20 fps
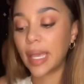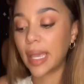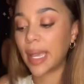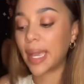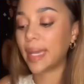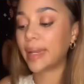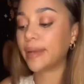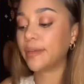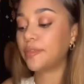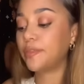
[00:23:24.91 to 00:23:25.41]

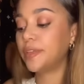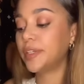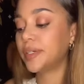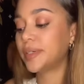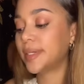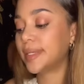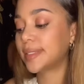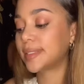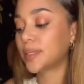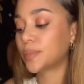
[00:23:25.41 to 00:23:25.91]
And I feel
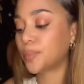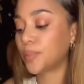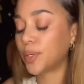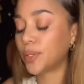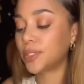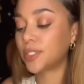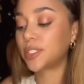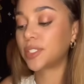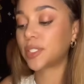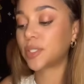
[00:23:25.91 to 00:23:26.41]
it's a
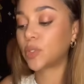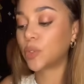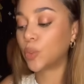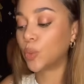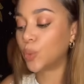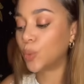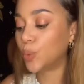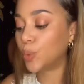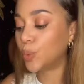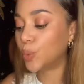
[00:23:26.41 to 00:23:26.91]
person
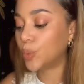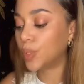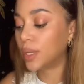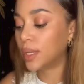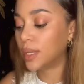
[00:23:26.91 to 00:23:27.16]
who